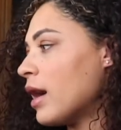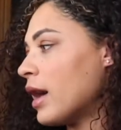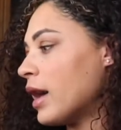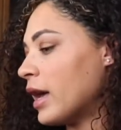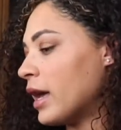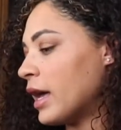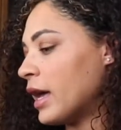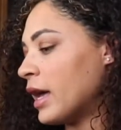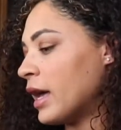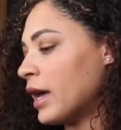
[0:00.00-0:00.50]

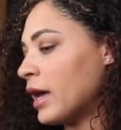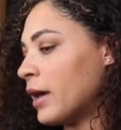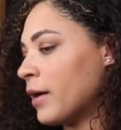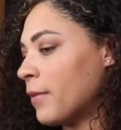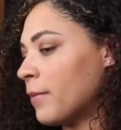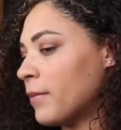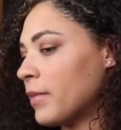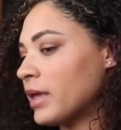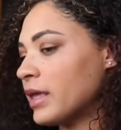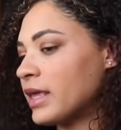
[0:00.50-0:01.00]

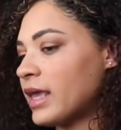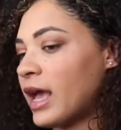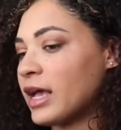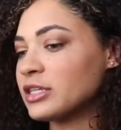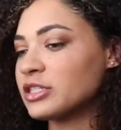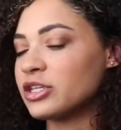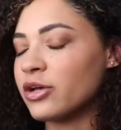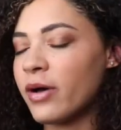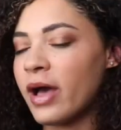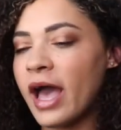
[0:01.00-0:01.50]
Yeah,
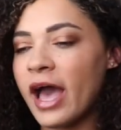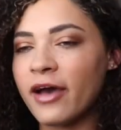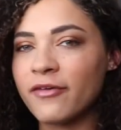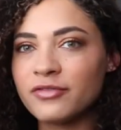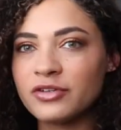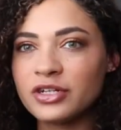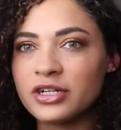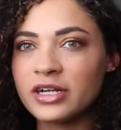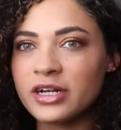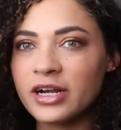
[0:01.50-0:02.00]
so
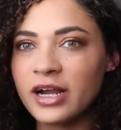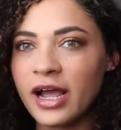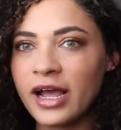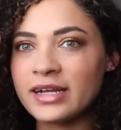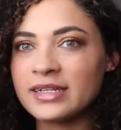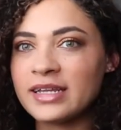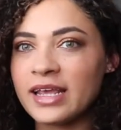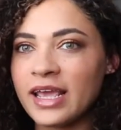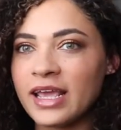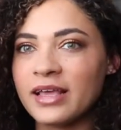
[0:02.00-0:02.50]
after
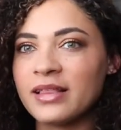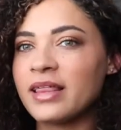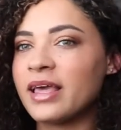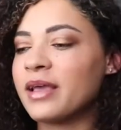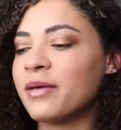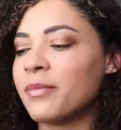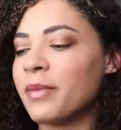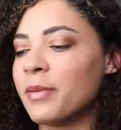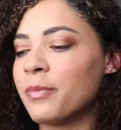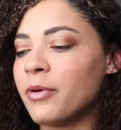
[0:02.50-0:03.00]
I take
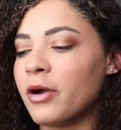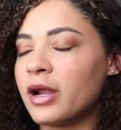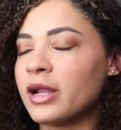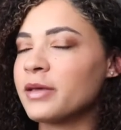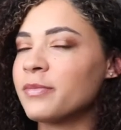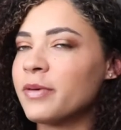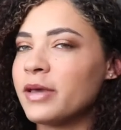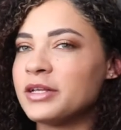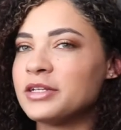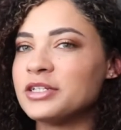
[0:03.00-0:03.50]
like my
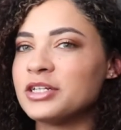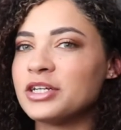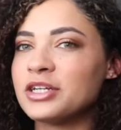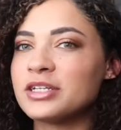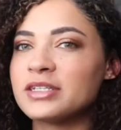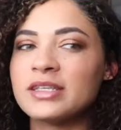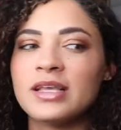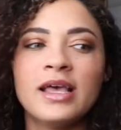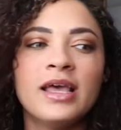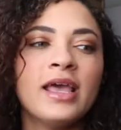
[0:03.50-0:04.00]
product
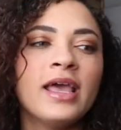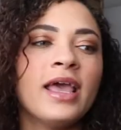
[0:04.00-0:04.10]
pictures,